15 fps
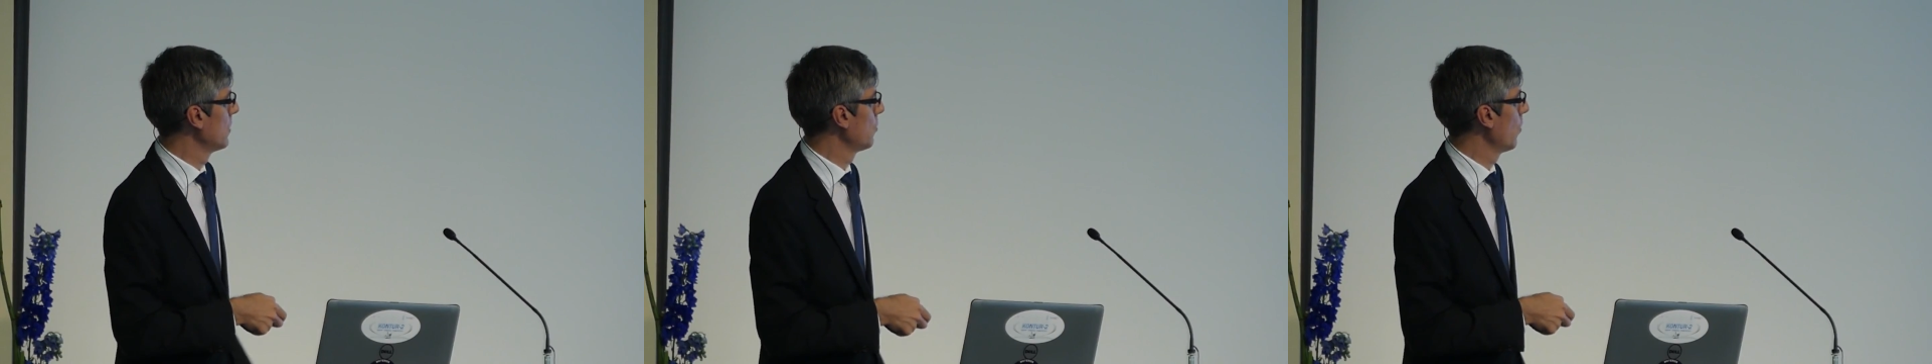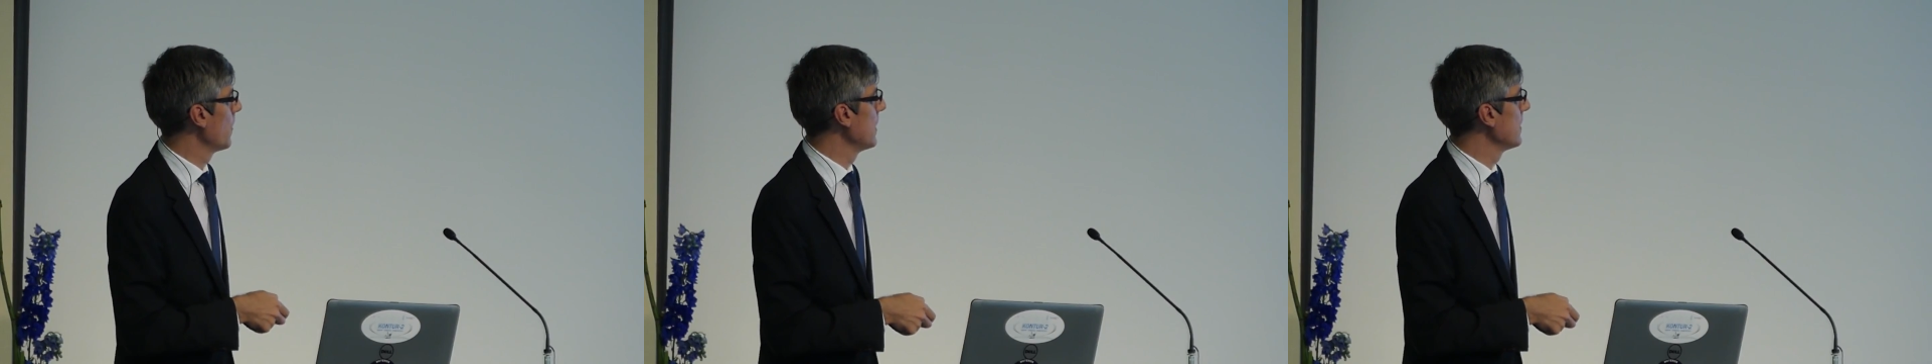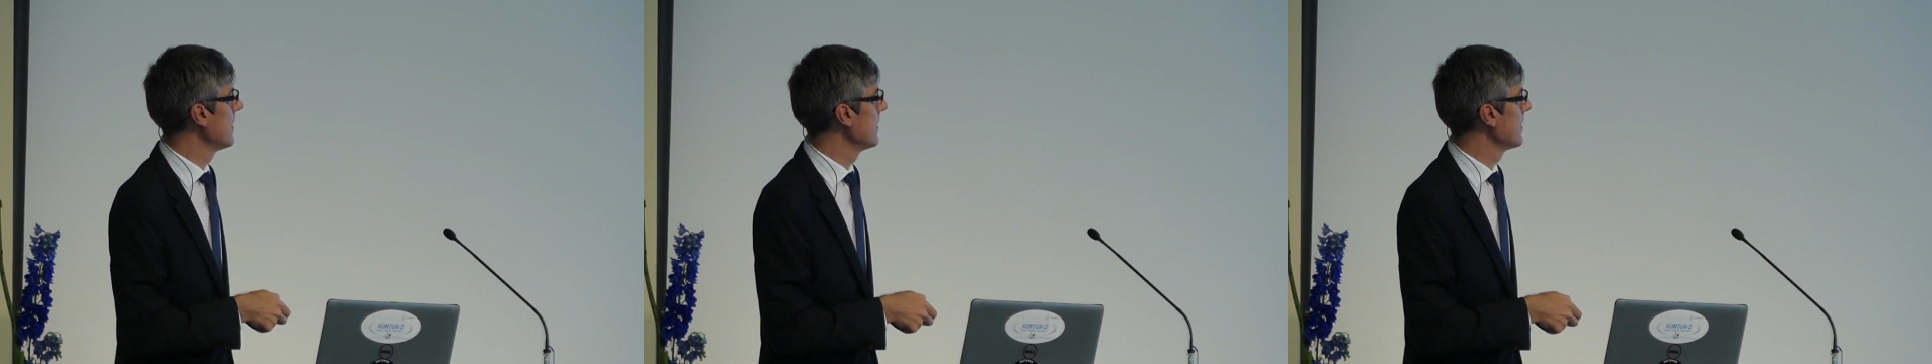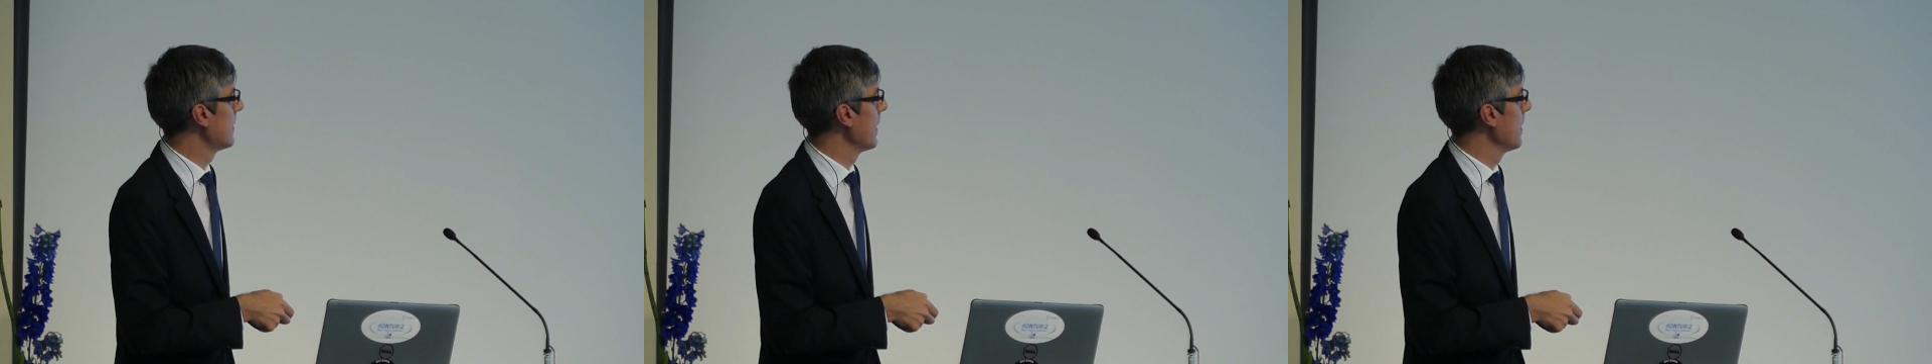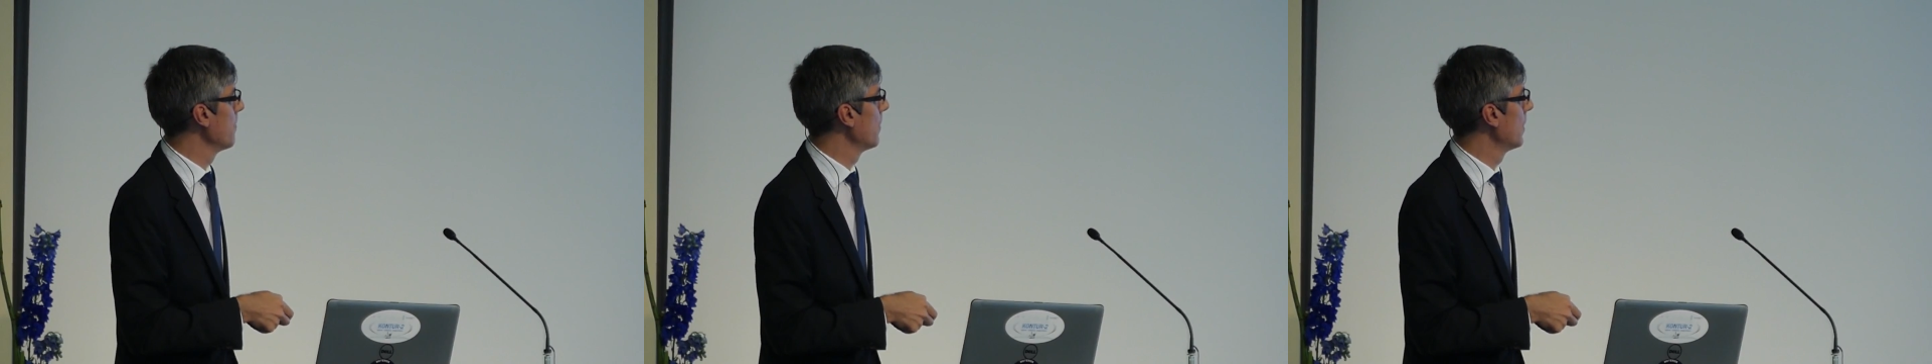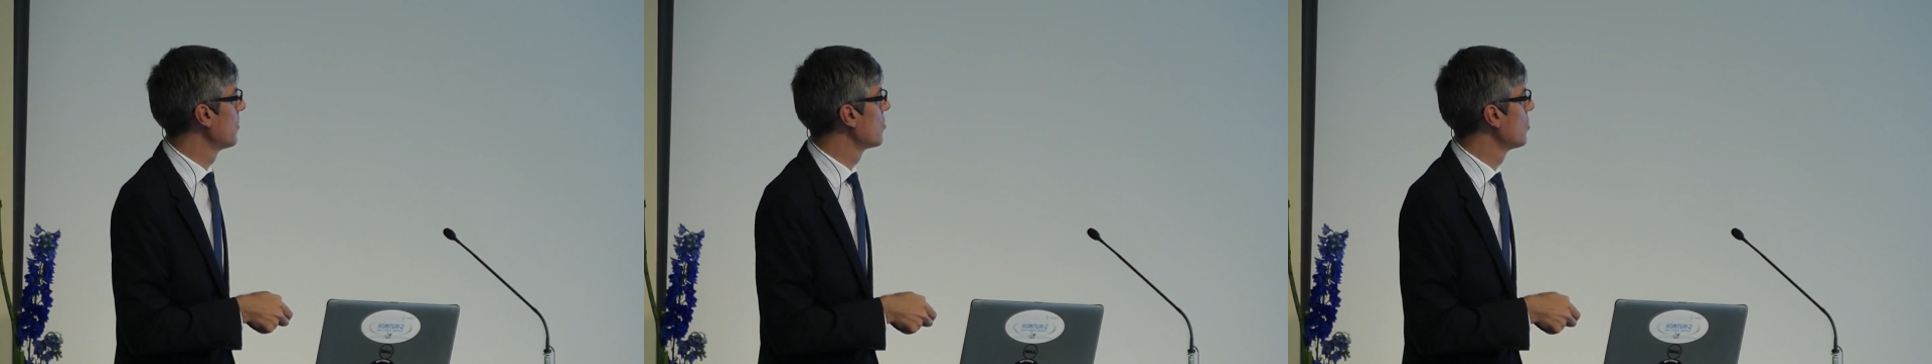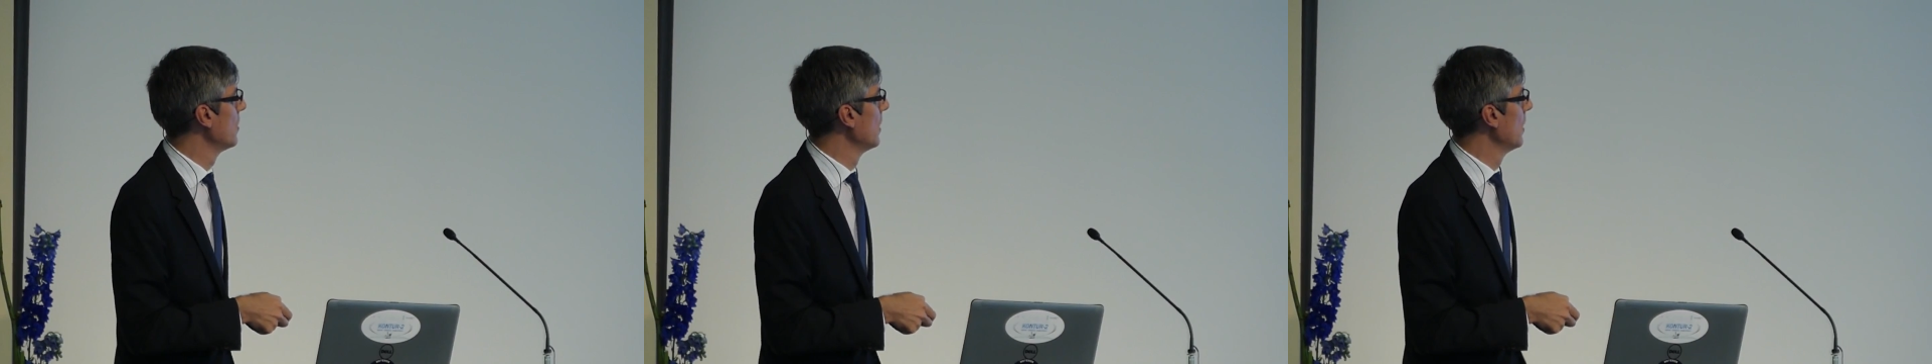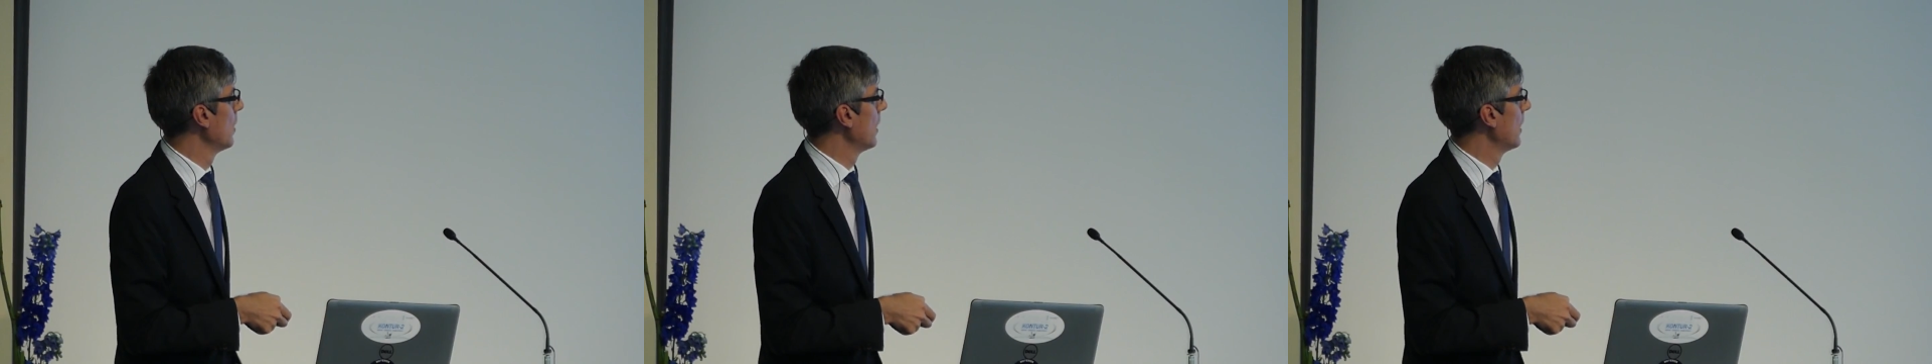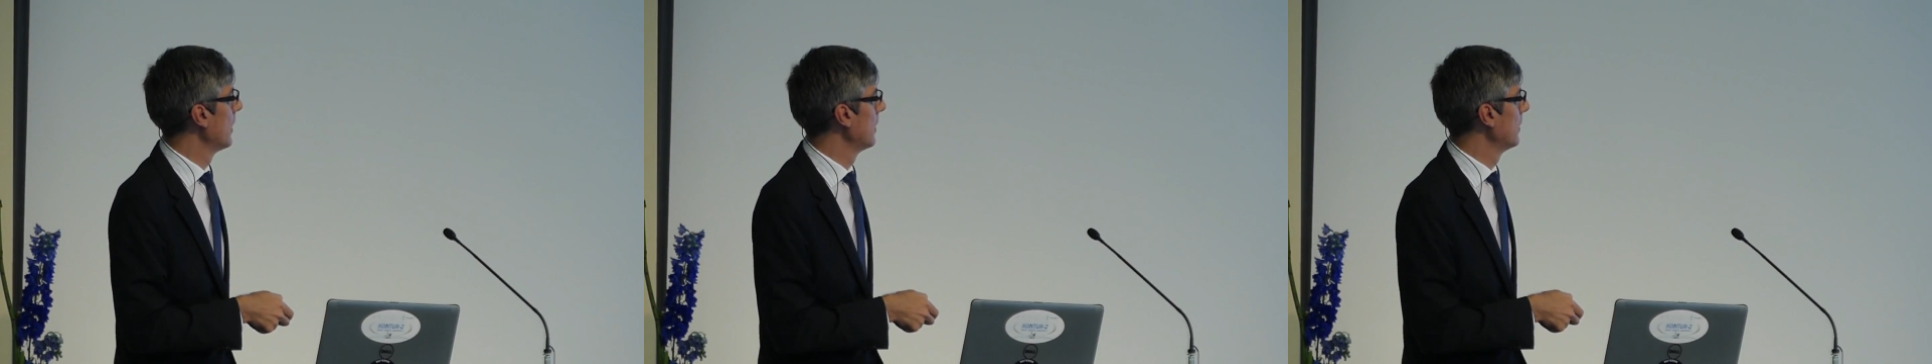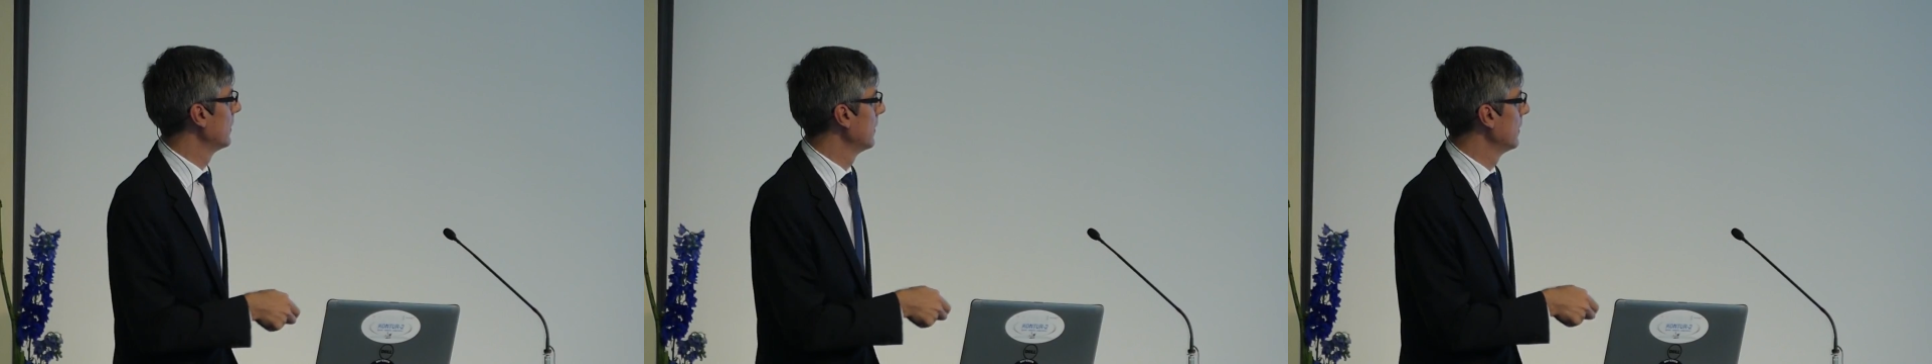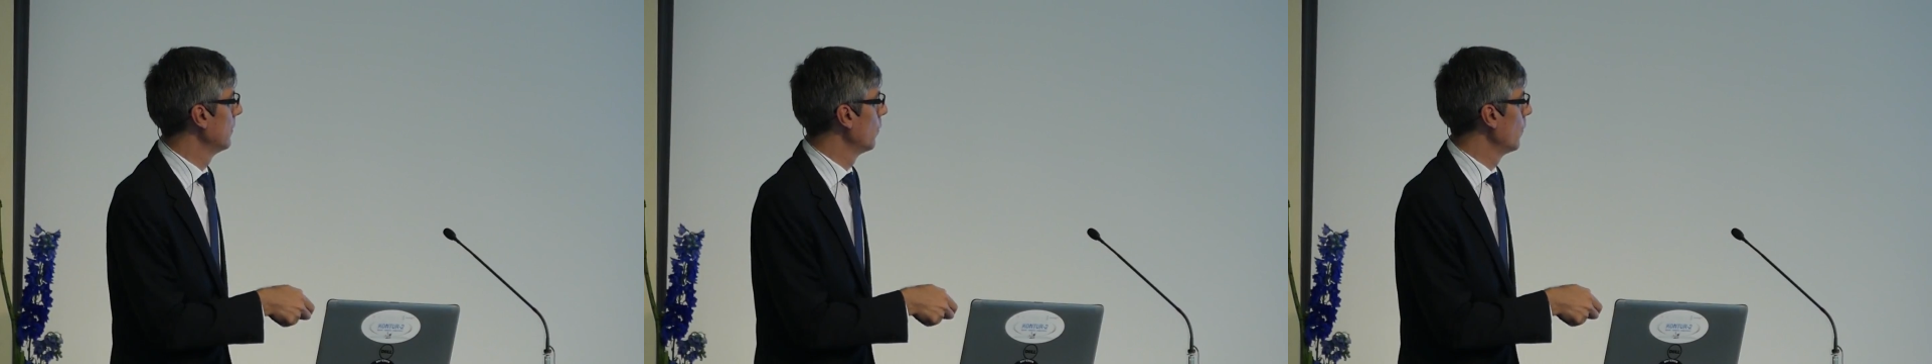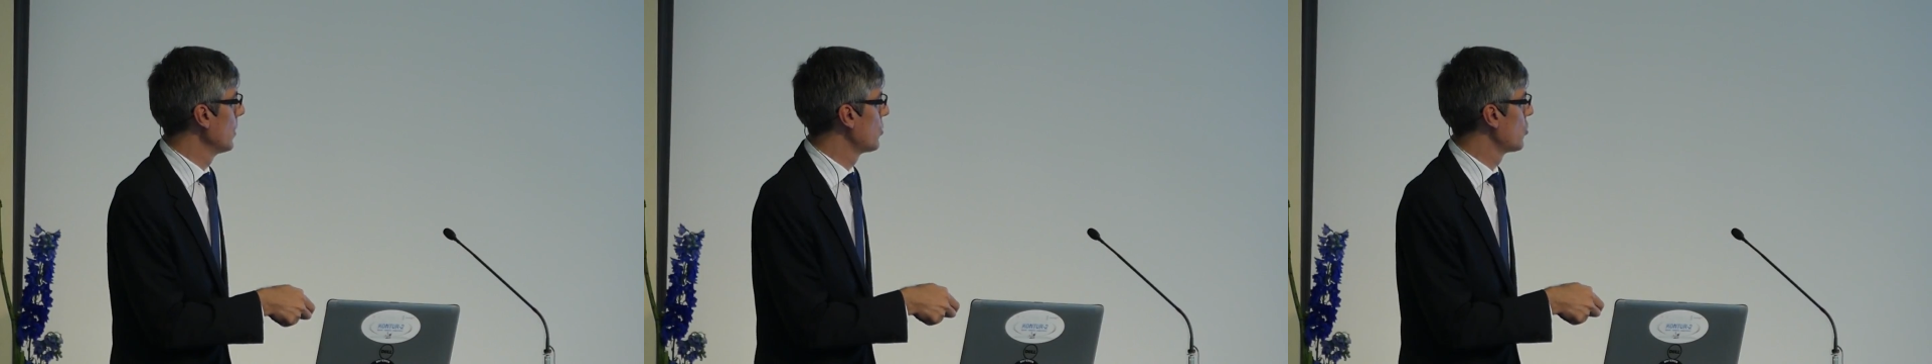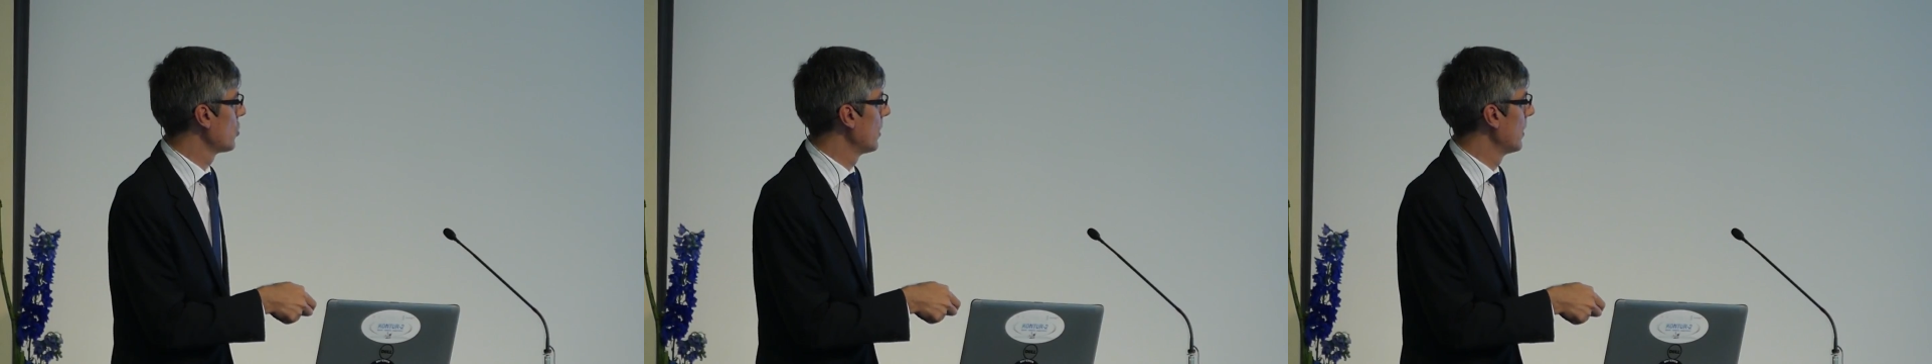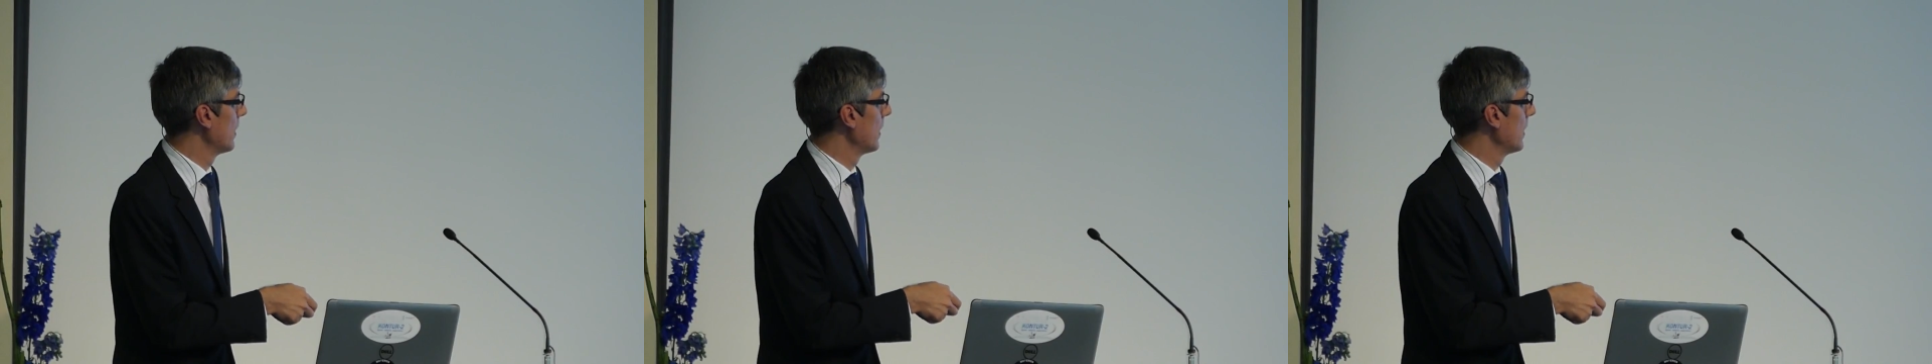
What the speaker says: So he sees the image which